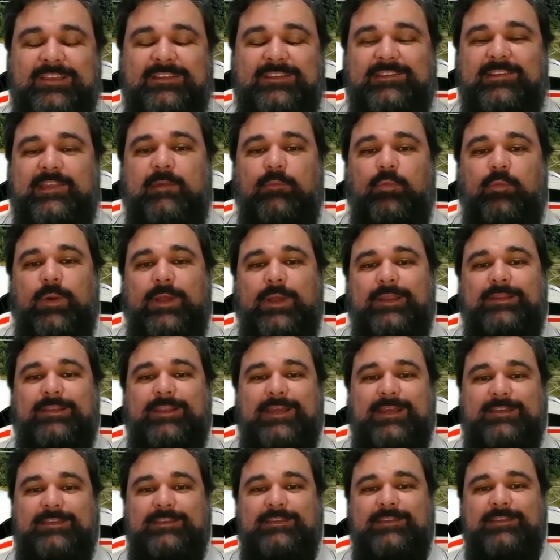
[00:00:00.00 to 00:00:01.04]
is the one
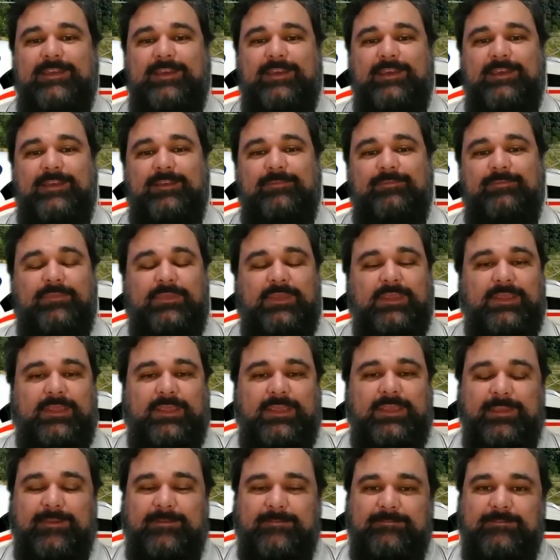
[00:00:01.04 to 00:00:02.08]
that
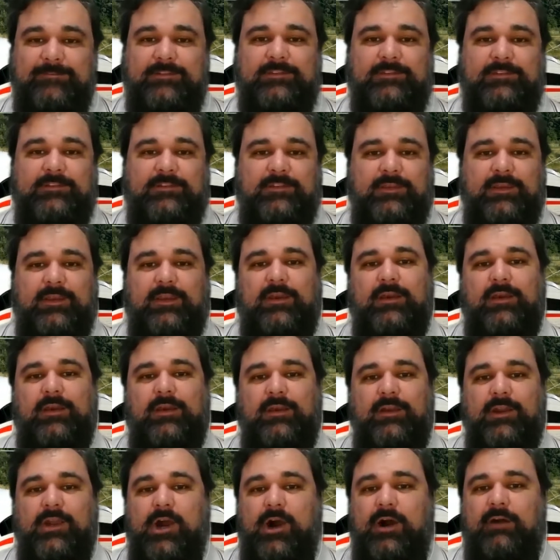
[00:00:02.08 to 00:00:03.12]
gives
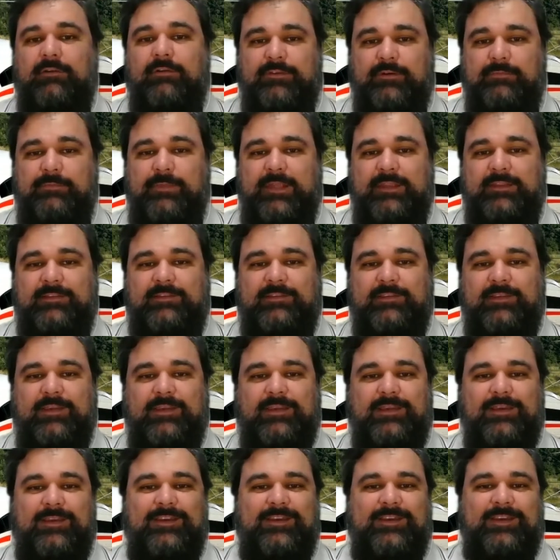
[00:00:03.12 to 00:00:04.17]
governments
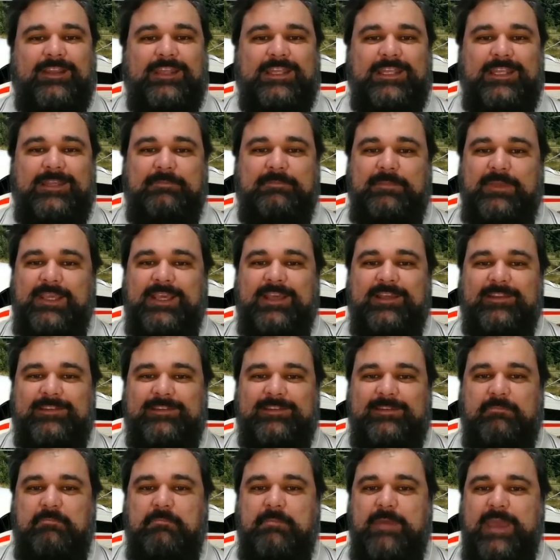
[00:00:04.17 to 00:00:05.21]
the
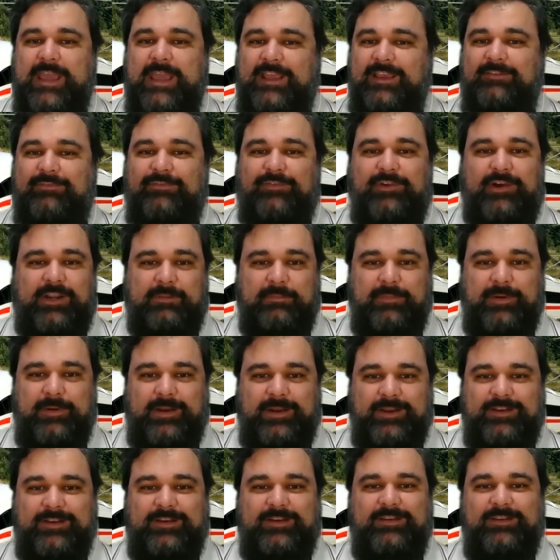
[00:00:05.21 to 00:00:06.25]
biggest bang for the
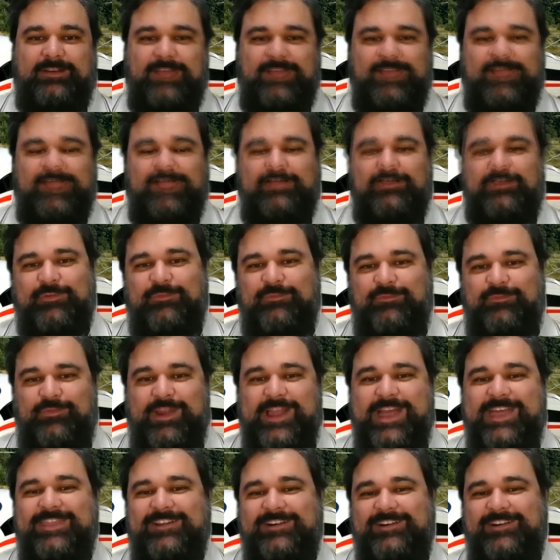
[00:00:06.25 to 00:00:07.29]
buck. And
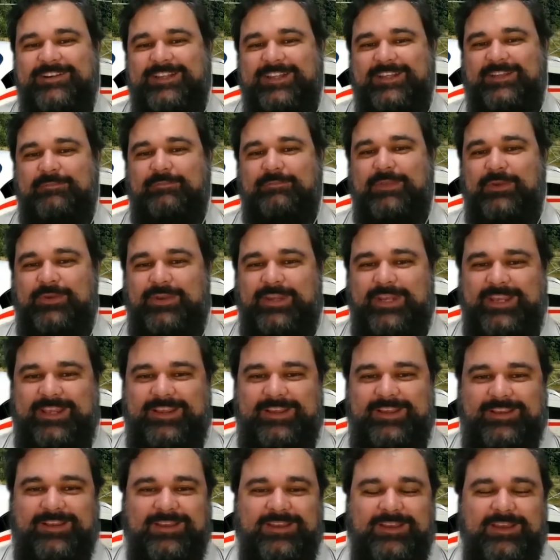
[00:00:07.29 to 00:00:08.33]
rather than
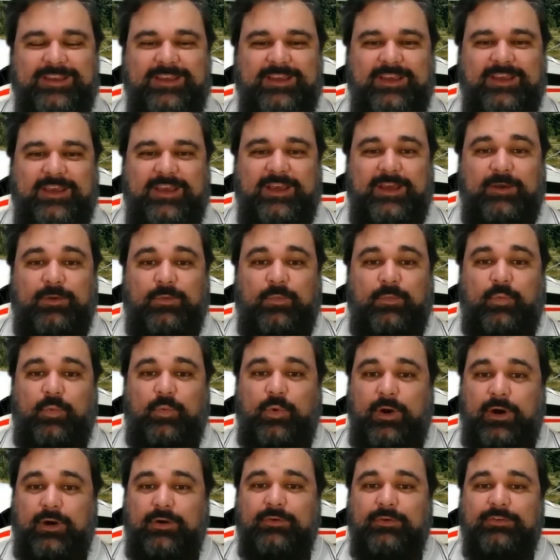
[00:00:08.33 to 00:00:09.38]
building
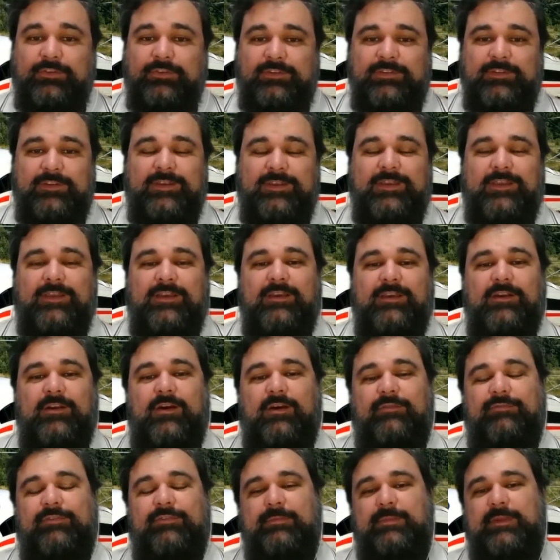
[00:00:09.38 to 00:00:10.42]
walls,
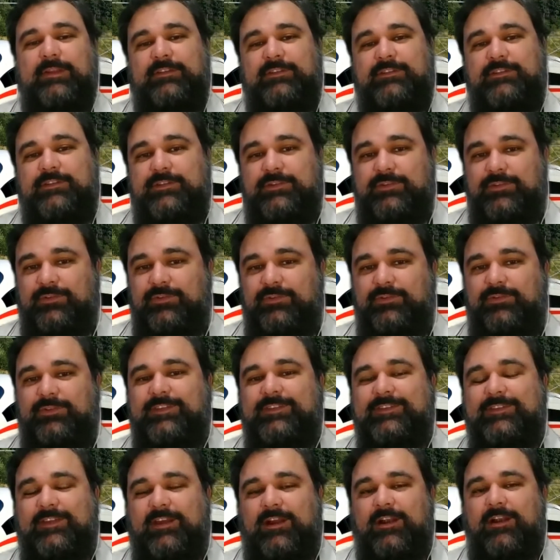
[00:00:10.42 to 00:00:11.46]
governments
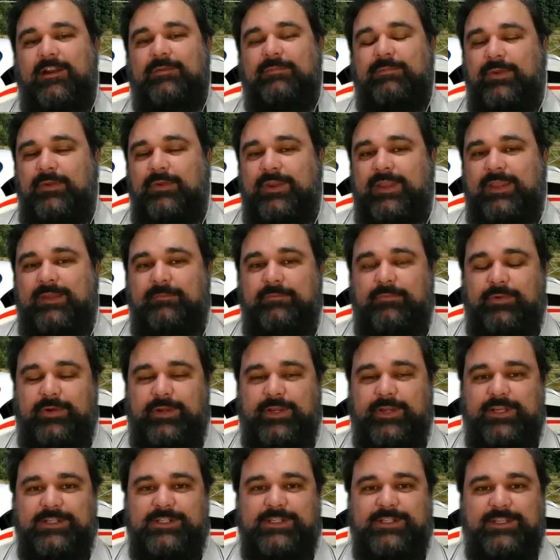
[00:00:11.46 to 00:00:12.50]
should start building
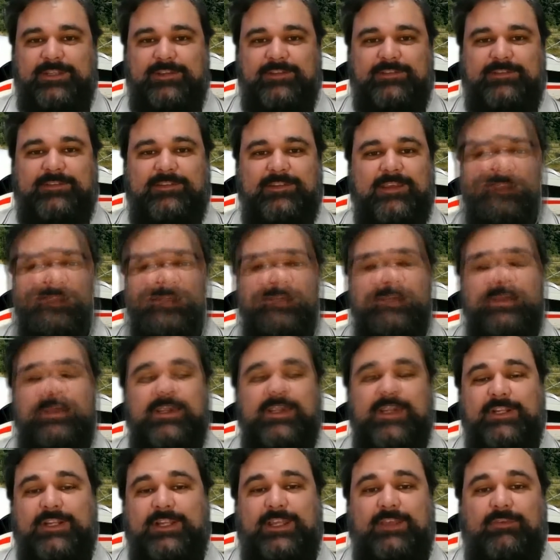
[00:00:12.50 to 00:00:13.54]
bridges,
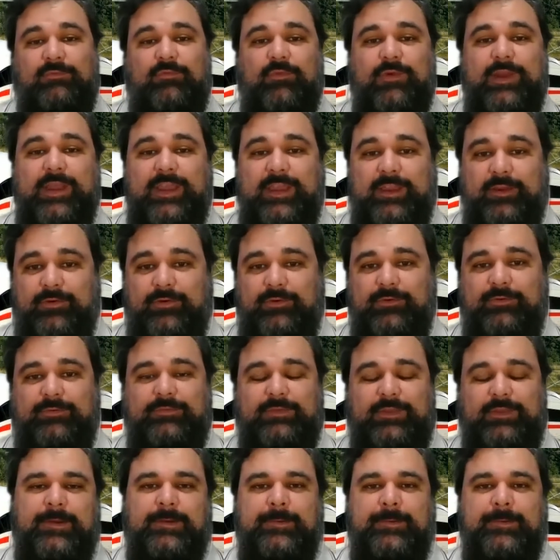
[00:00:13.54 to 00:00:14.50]
especially rail.